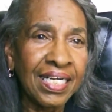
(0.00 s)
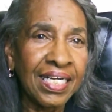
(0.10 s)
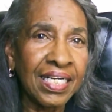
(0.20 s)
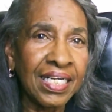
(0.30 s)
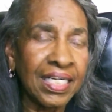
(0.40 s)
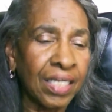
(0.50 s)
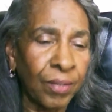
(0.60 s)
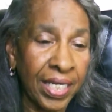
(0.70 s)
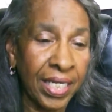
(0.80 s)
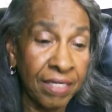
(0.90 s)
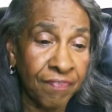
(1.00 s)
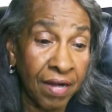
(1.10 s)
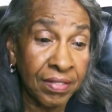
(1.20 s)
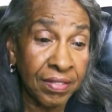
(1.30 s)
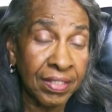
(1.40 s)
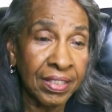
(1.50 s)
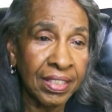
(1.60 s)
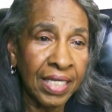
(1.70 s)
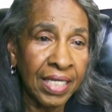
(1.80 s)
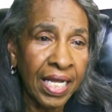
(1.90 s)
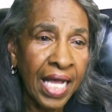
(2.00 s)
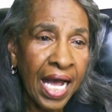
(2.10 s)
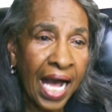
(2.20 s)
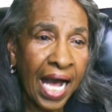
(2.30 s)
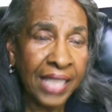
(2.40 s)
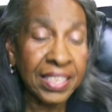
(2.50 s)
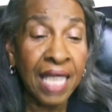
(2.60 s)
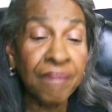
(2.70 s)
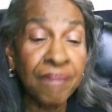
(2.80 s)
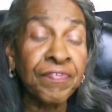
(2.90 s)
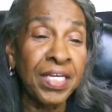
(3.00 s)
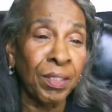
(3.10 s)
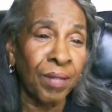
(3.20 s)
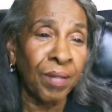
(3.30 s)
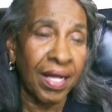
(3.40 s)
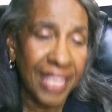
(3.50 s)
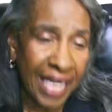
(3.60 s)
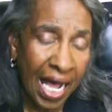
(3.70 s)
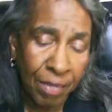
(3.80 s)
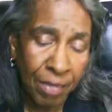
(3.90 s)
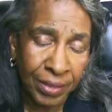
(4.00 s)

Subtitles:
go any further. I did not feel that I was